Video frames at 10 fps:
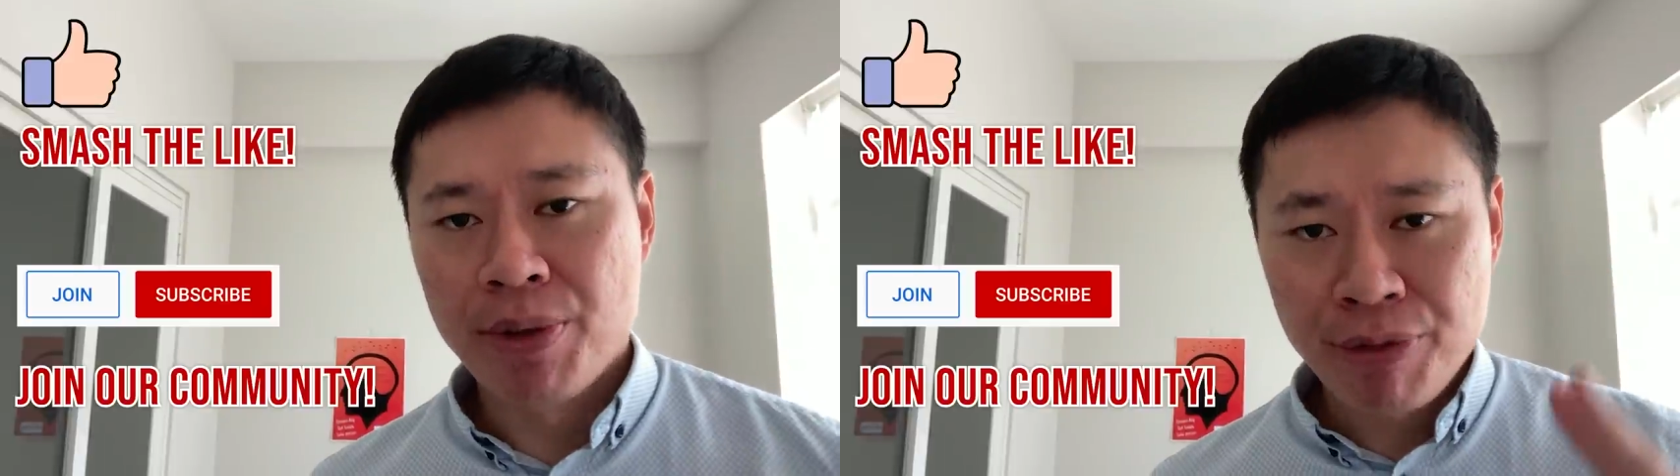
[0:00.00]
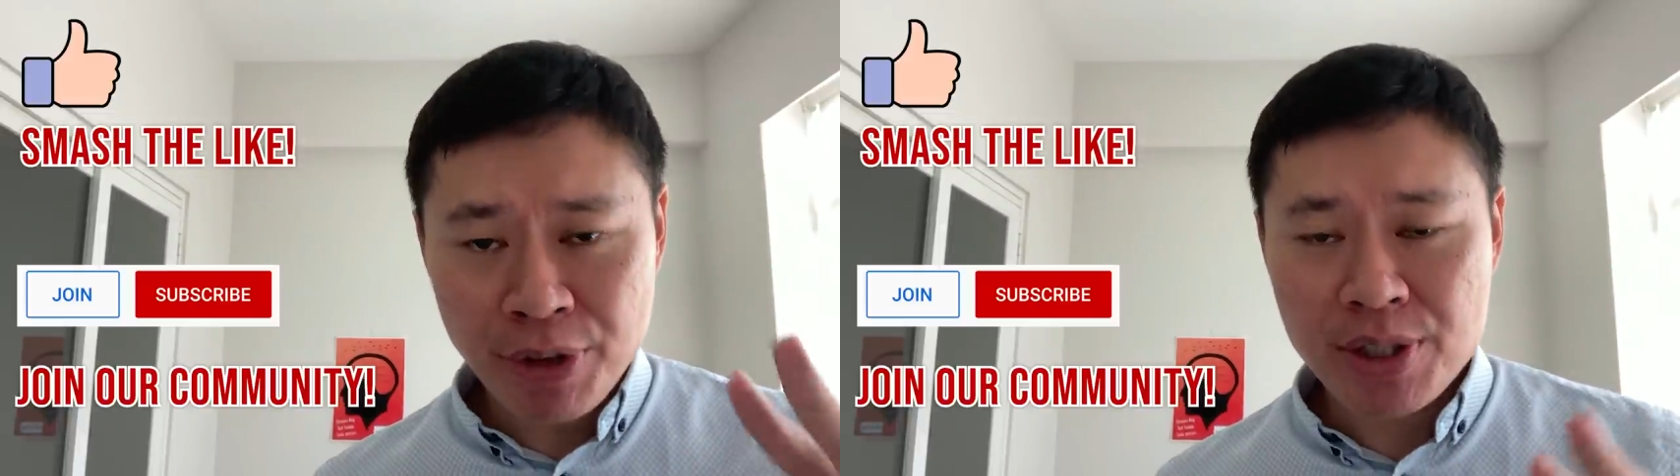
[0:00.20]

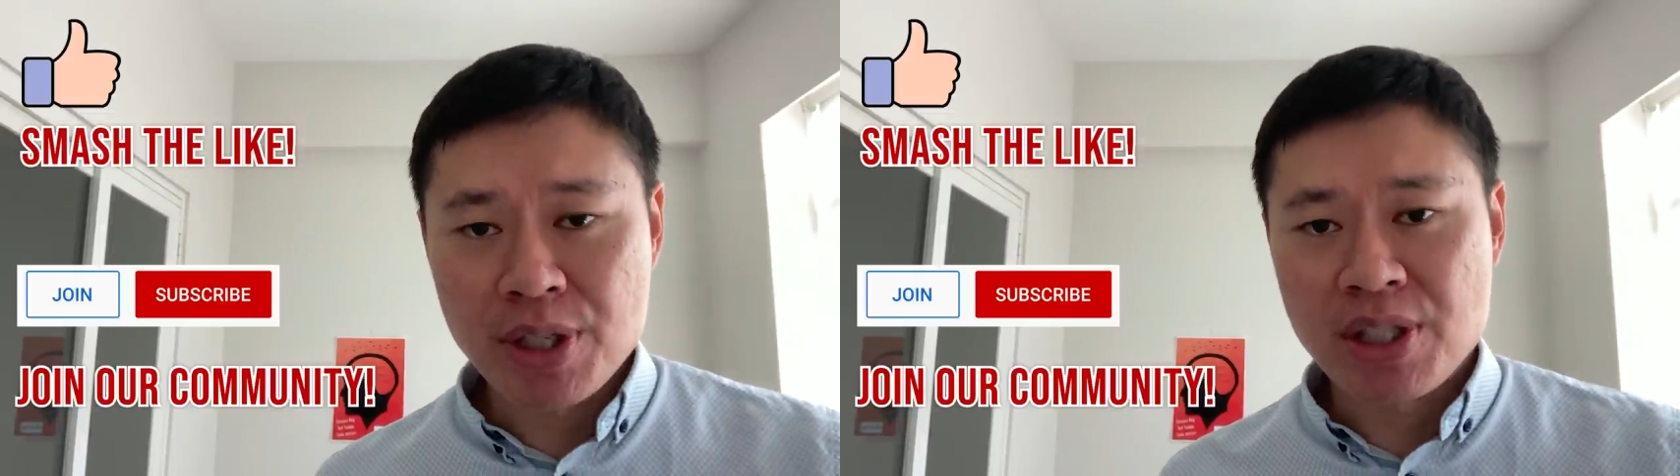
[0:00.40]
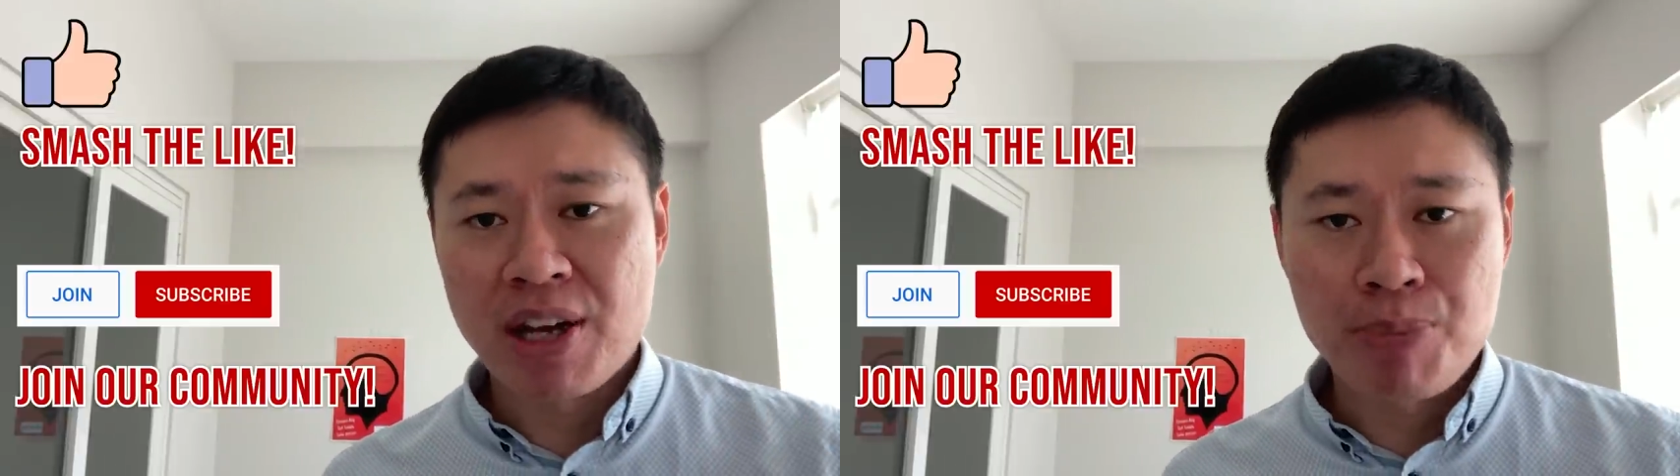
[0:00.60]
The
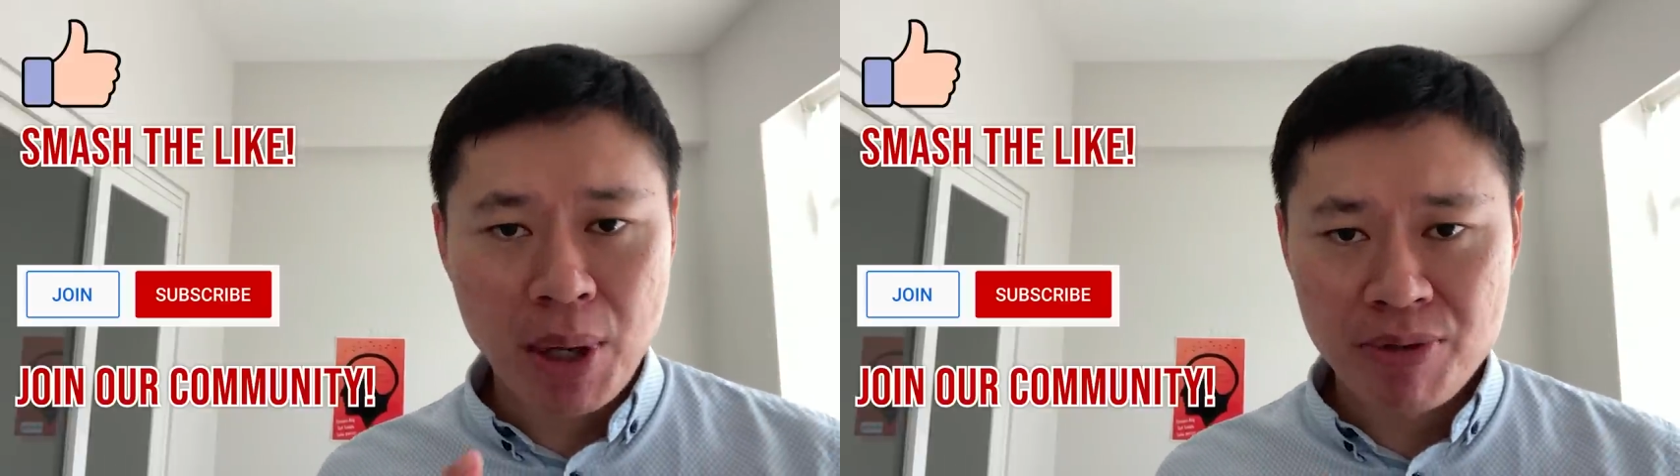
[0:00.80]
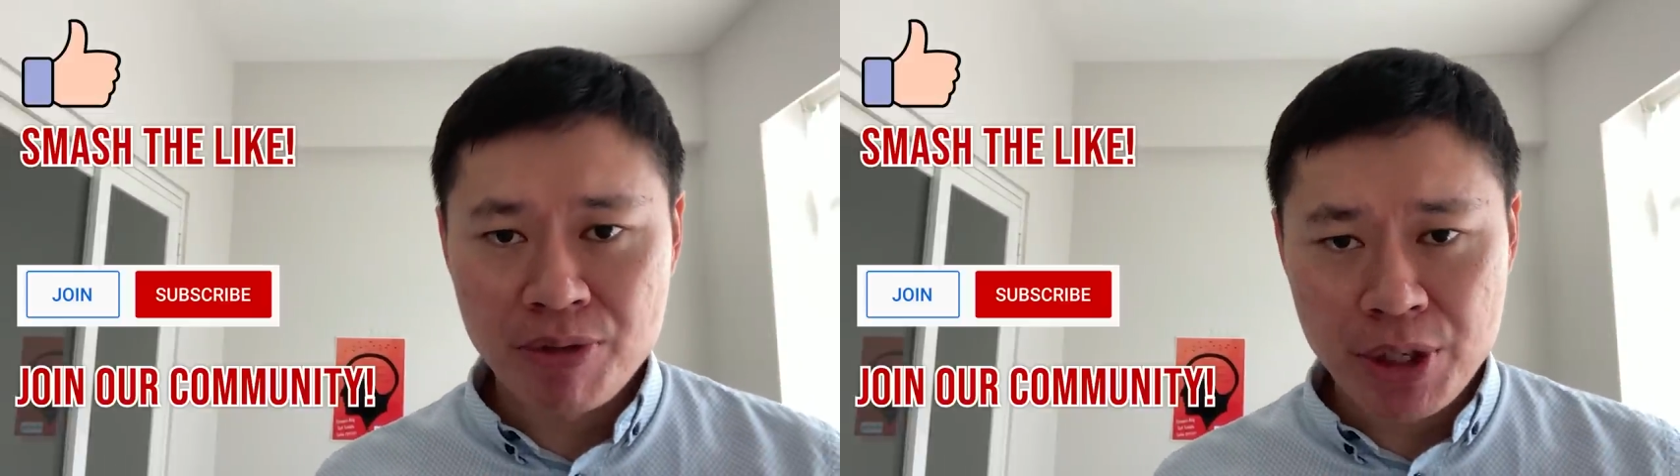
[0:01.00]
first is I have
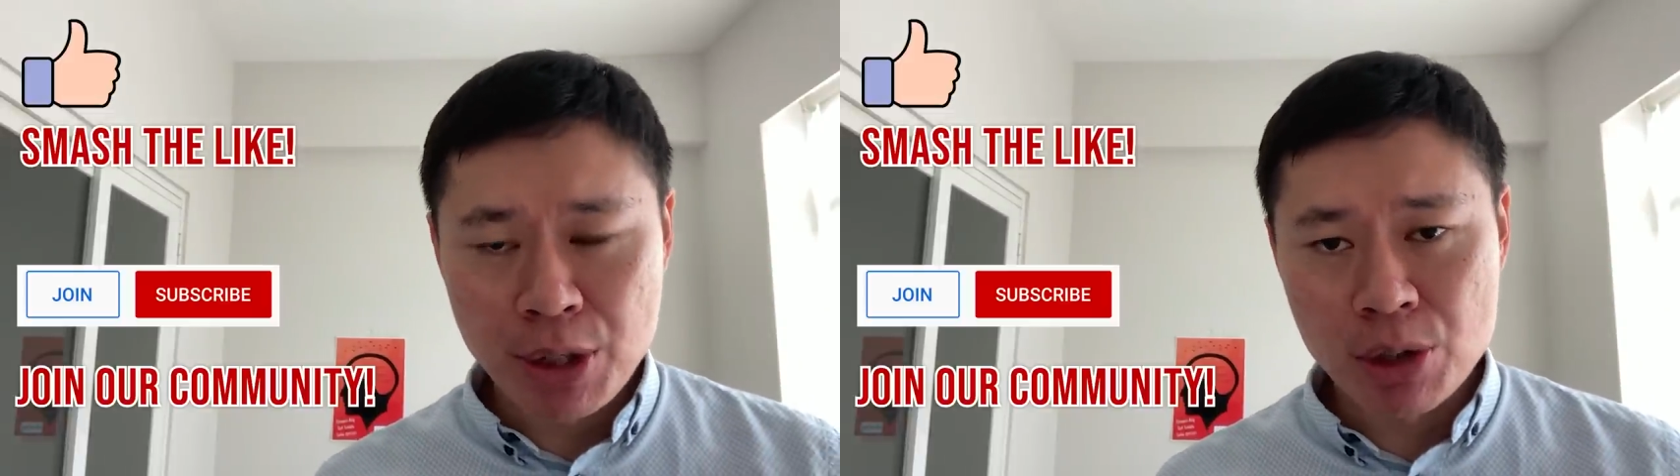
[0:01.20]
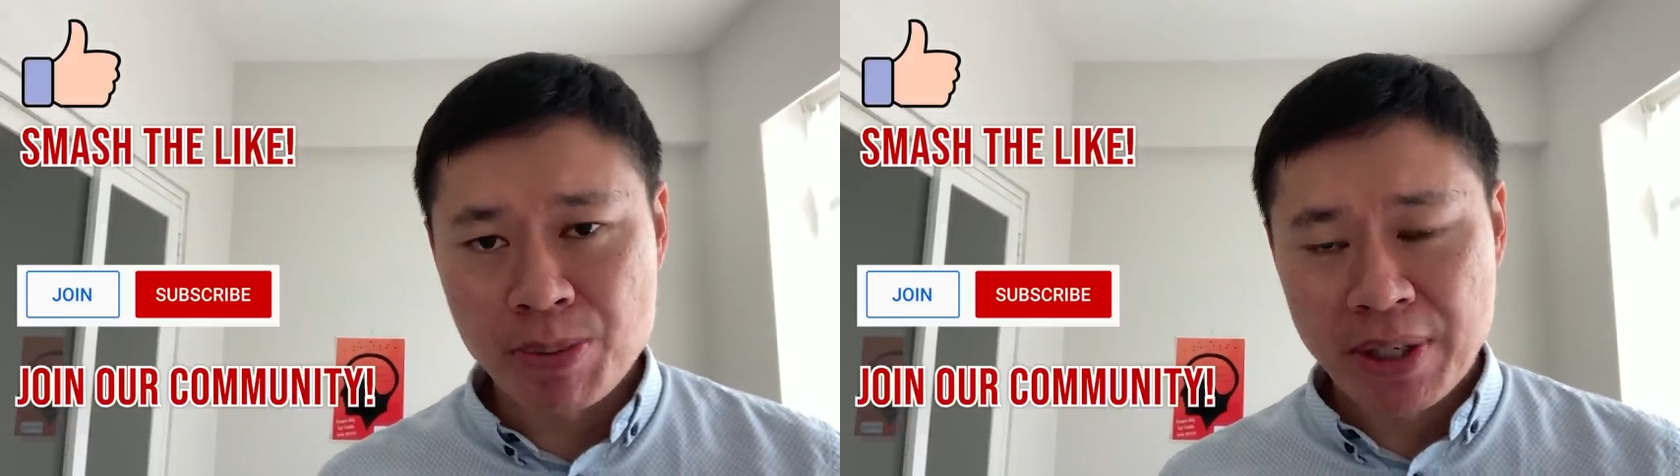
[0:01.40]
private
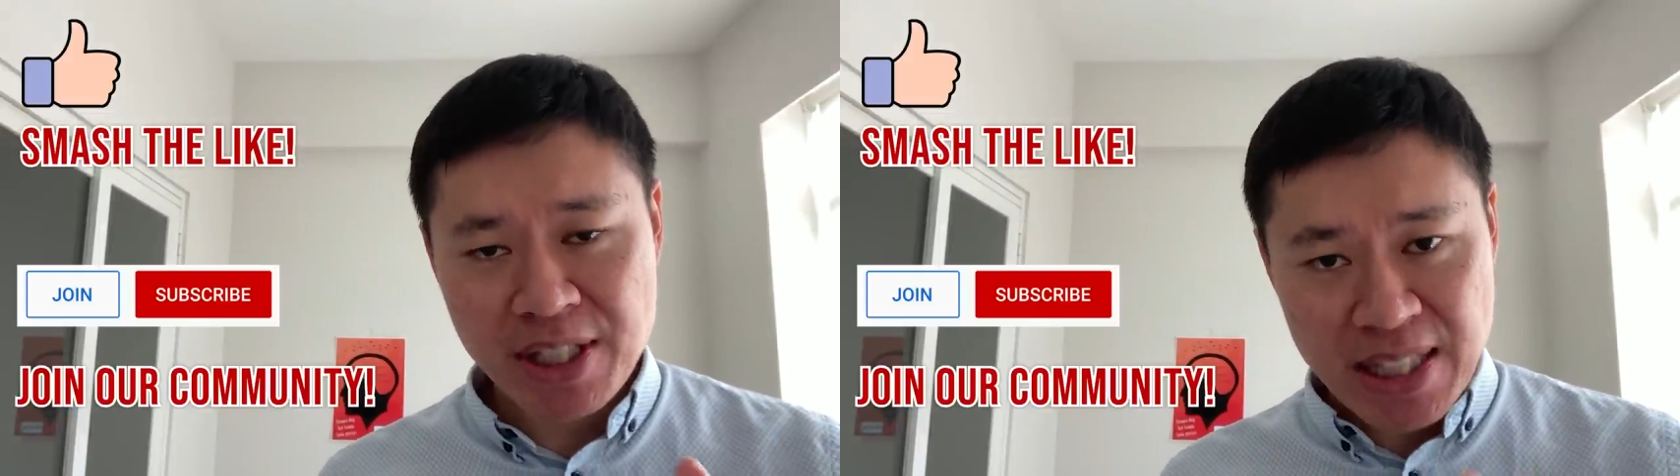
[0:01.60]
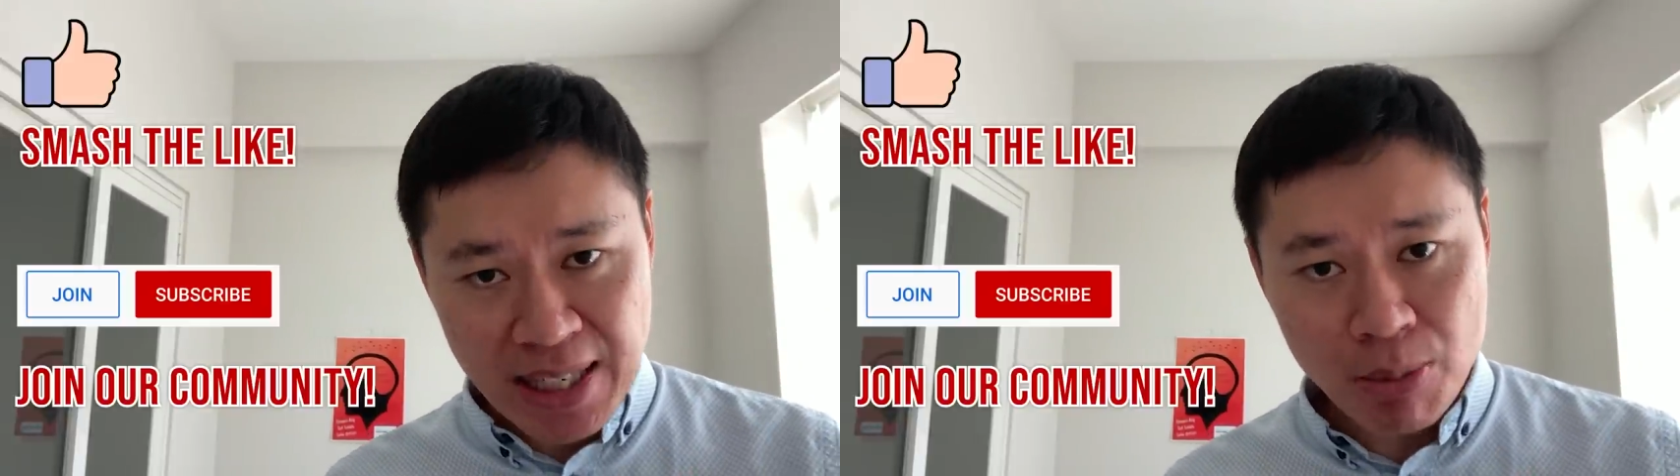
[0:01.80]
videos, but the
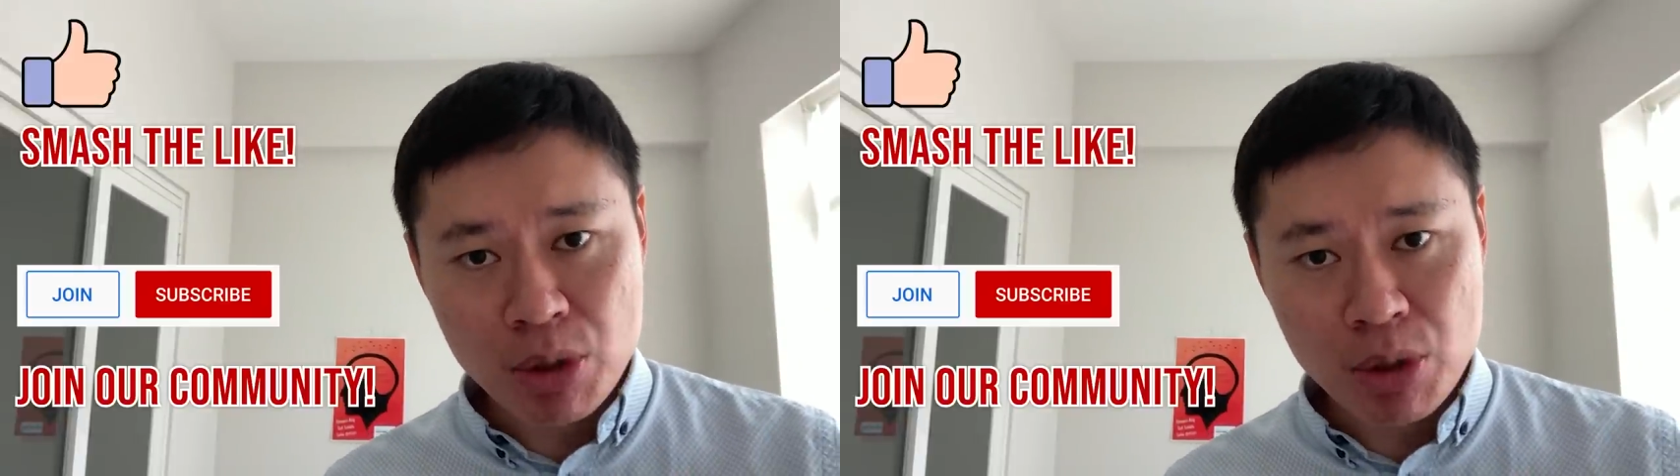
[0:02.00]
second,